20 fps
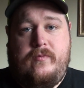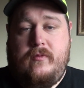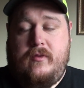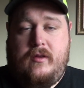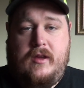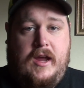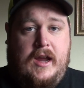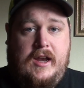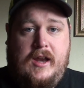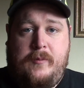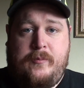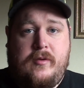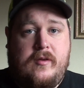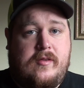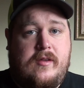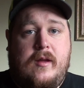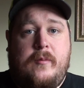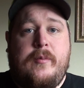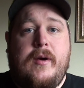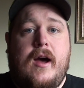
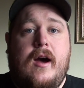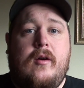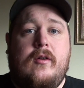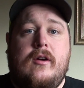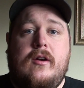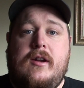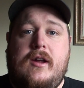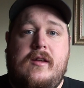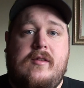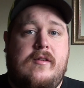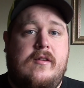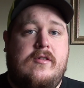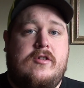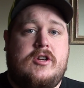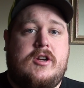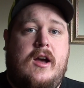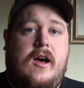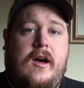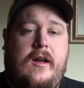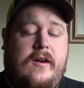80% power distance
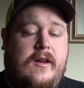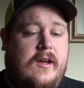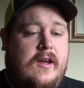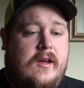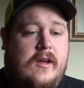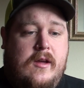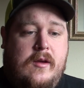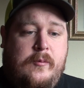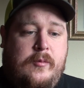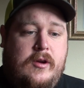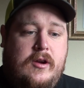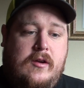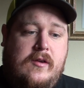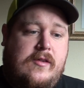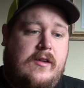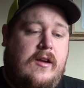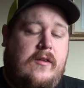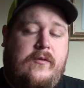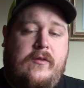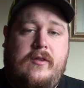shot, put
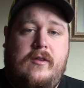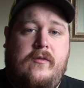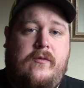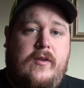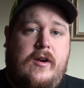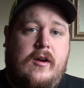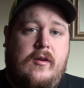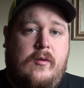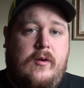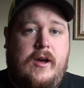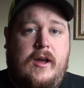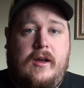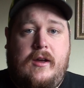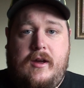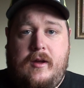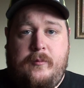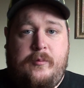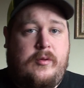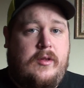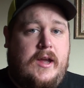yourself in the fairway
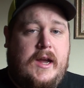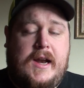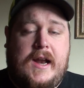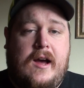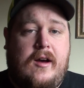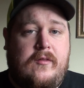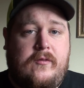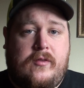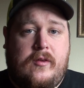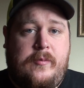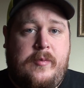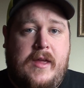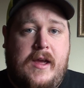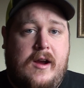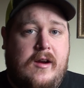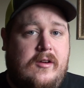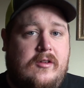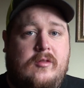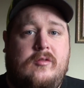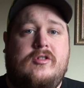and play it out from
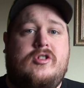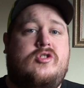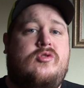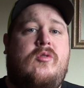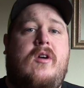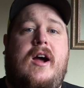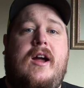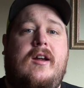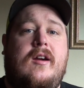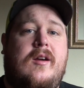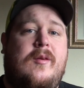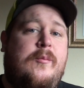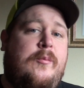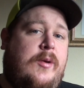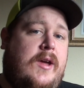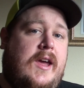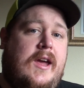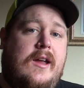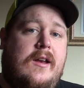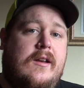there. Don't try to
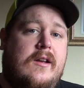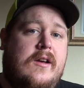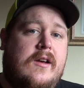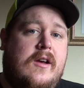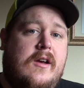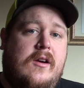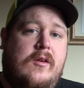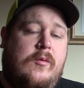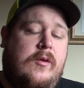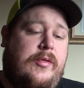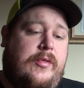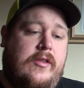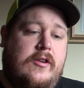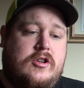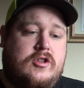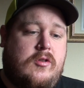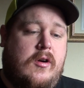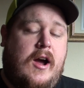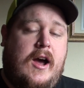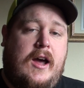compete with the
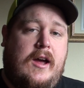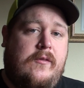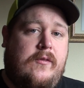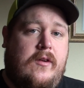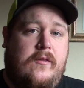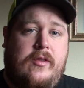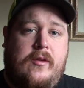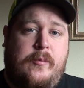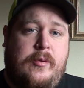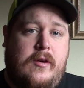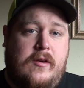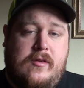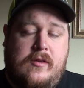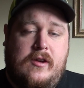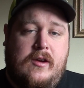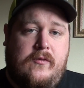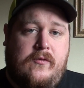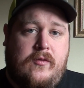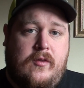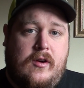drive of the person
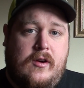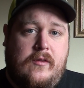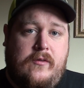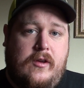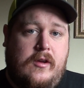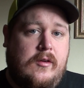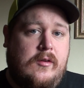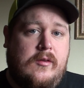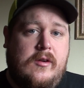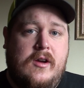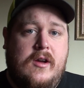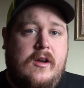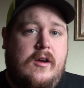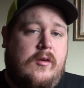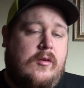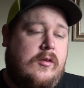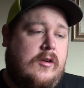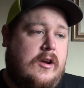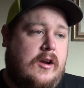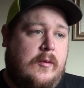in front of you
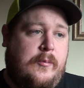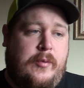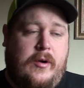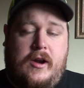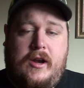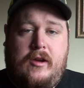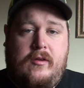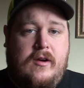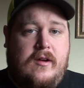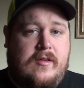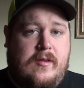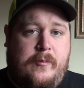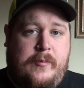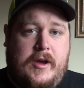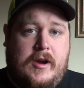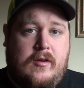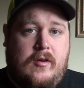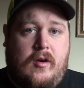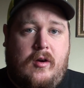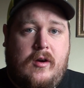or your buddy who has a
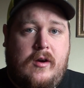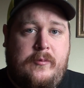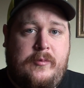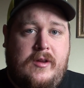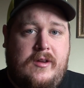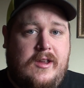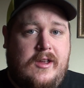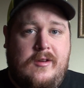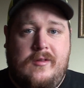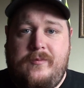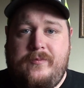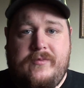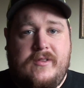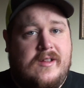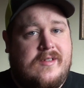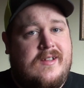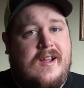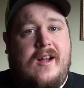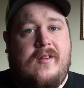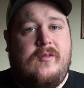bigger arm than you.
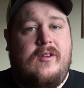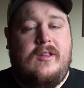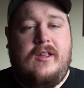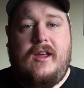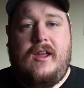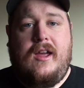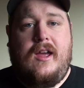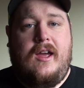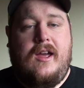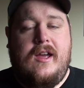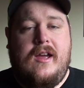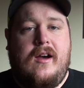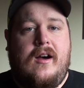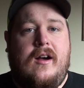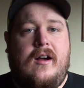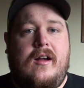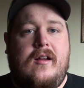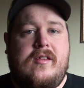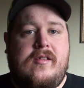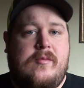That's not really
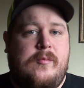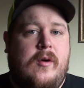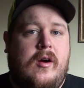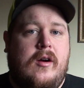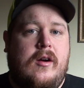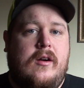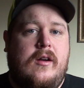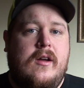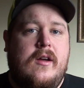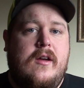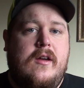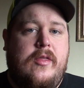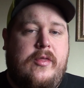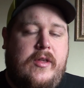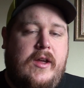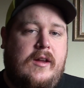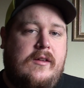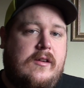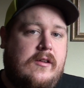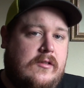a smart
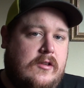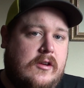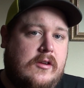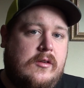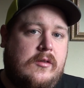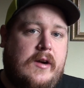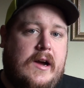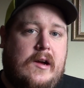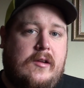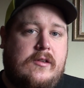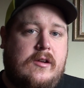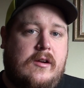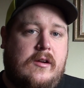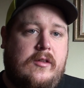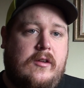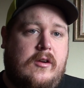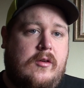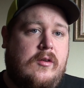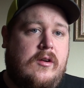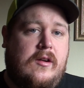thing to do out there on
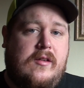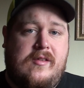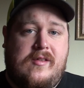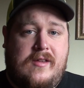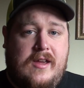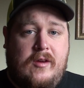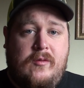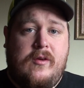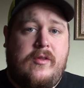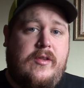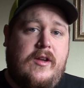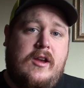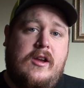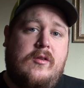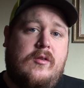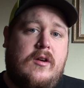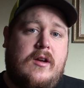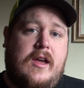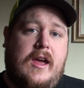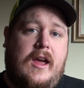the course. Stick within
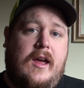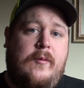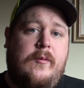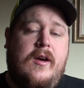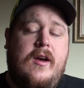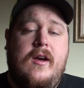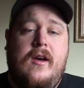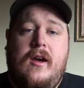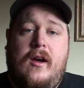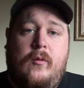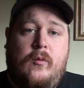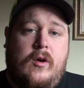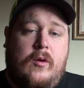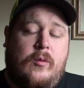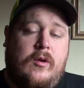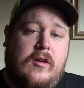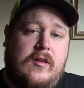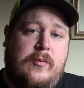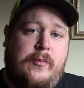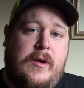your game and what
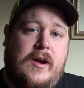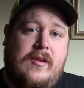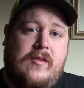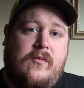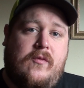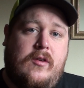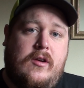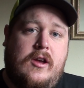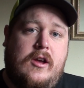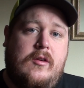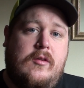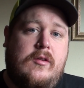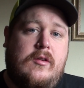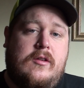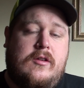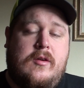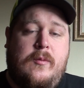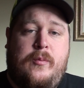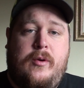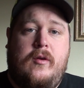works best for you
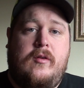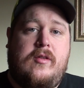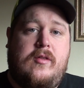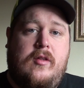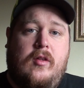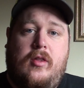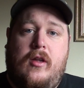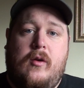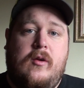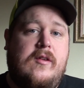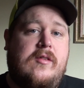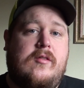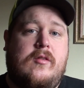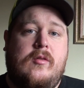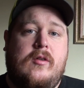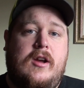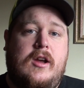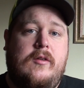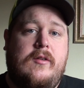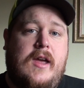to post the lowest
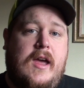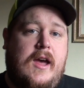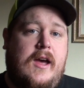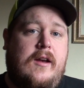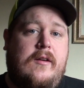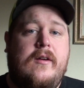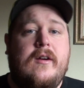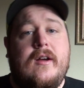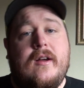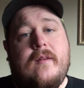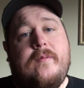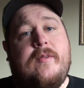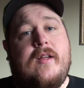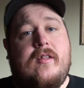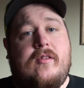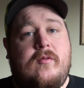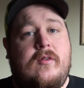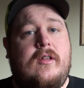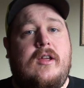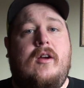score you can.
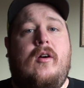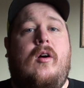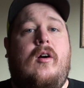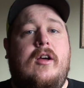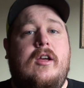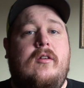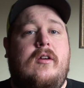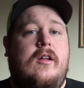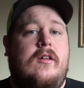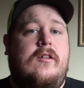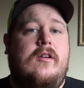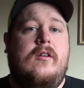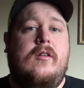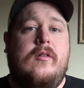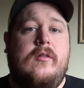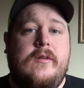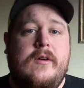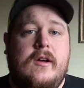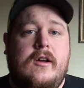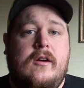That's really all you can
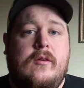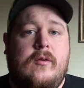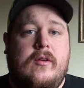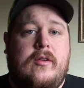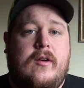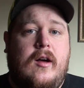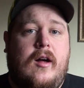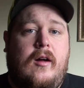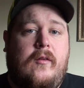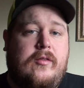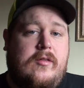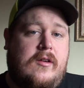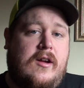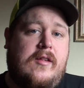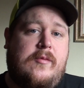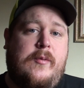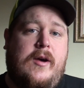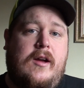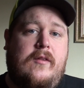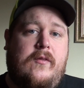do with golf. So
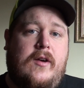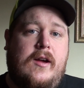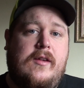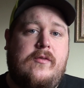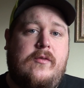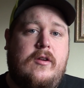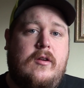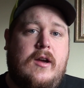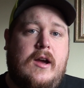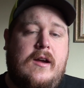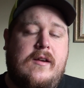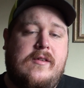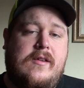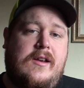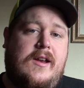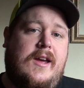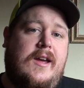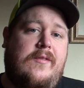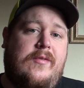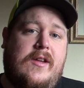that's my advice for you guys
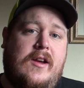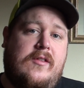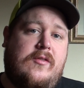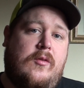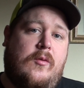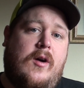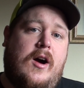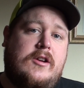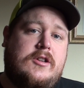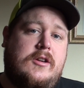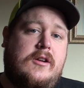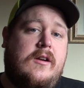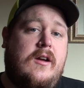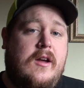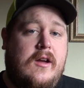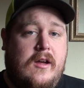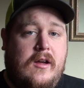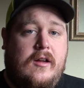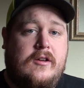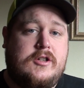today. Thanks for watching.
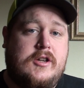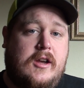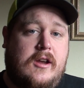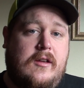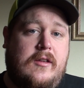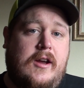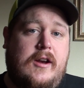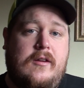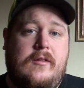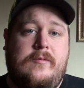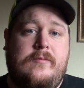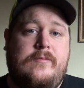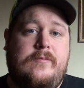I'll check you later.